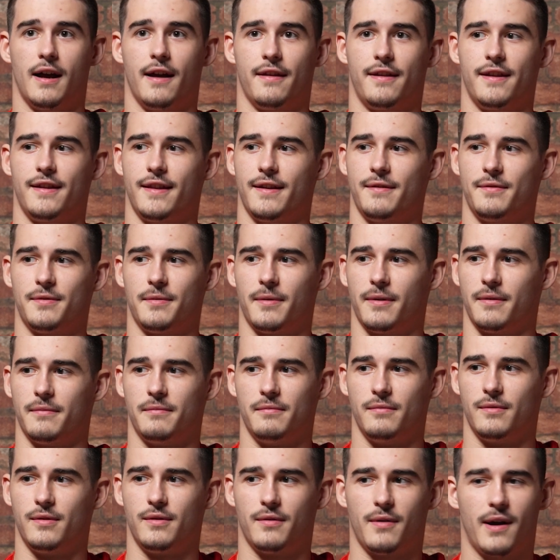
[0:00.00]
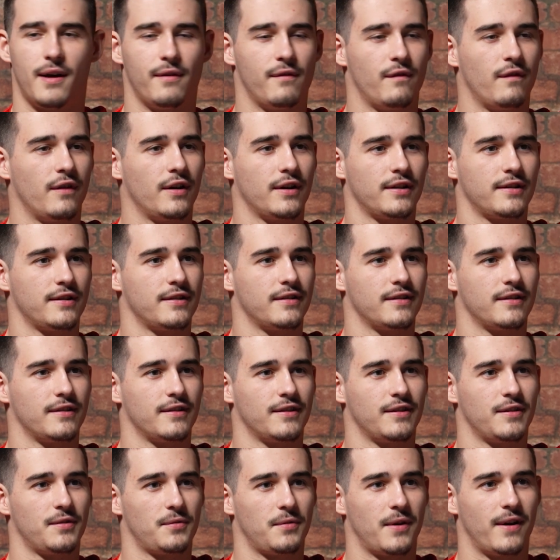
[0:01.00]
I think there was about 12 of us.
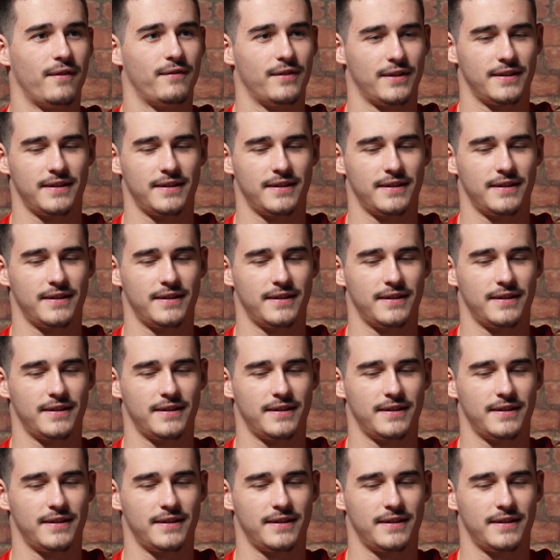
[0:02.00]
12